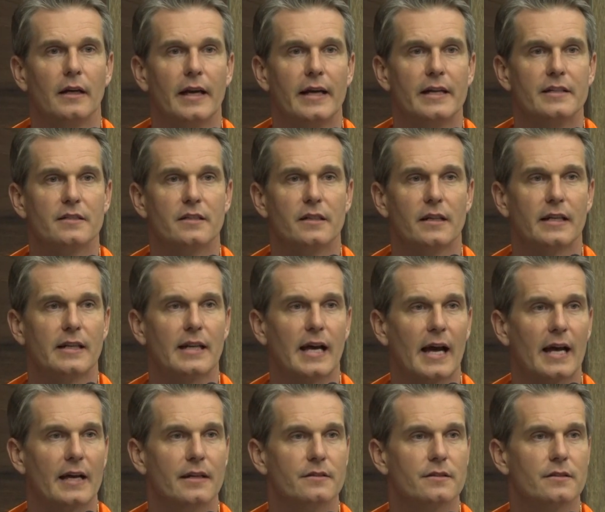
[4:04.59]
is that it
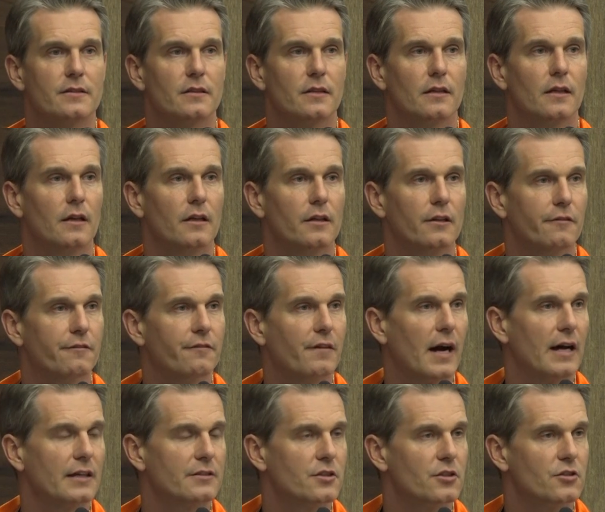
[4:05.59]
has the
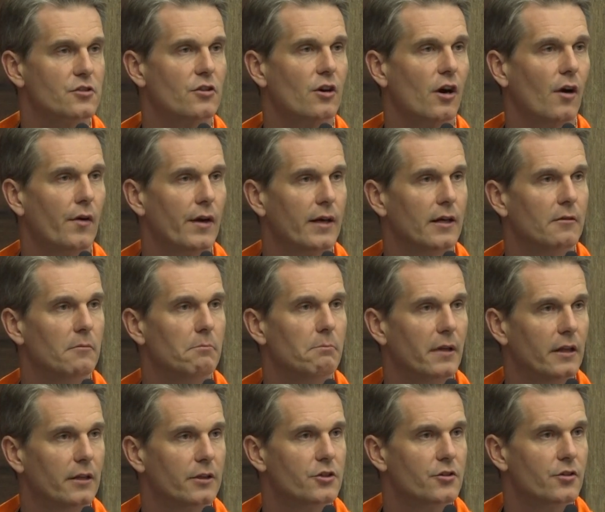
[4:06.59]
fastest growing
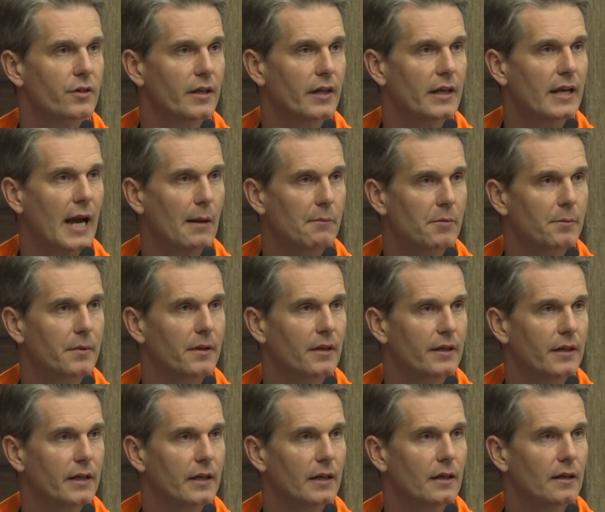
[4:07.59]
military
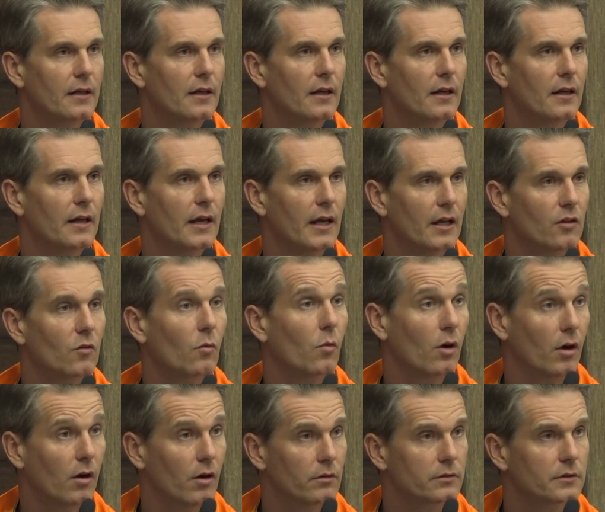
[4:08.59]
capability in the
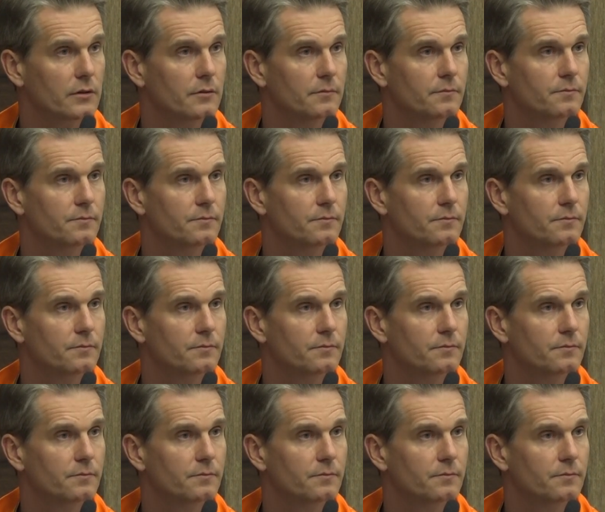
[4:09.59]
world,